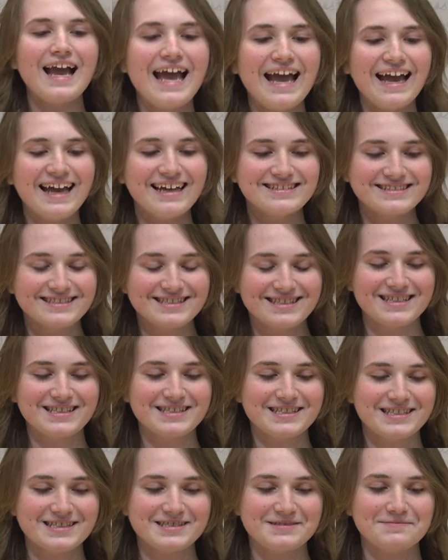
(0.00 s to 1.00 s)
and
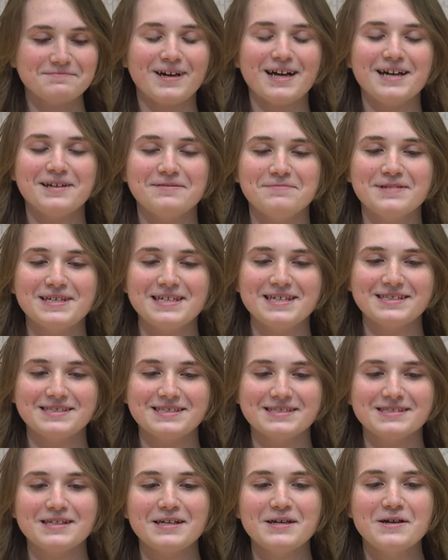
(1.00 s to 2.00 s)
this is my
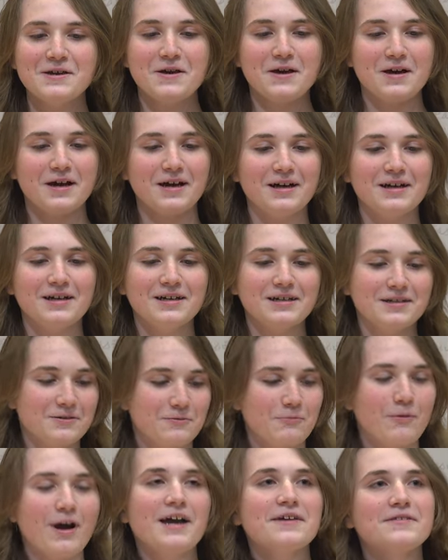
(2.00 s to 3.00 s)
piece, uh,
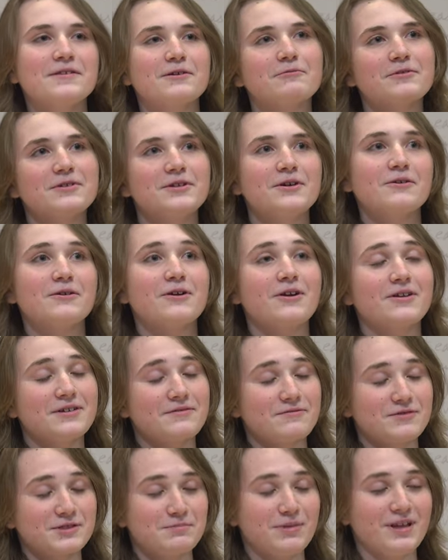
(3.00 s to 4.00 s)
Why There Were No
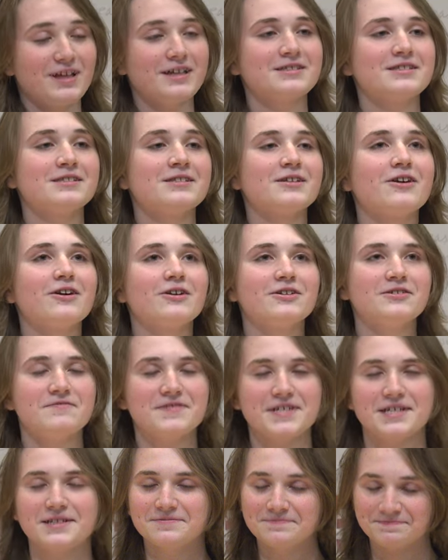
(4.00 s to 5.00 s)
Carnivorous Plants in the Garden
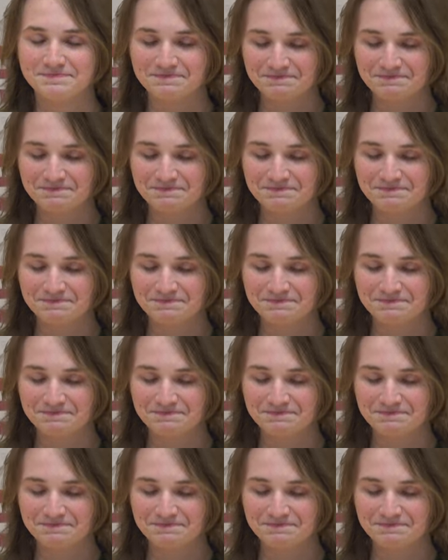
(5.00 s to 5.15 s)
of Eden.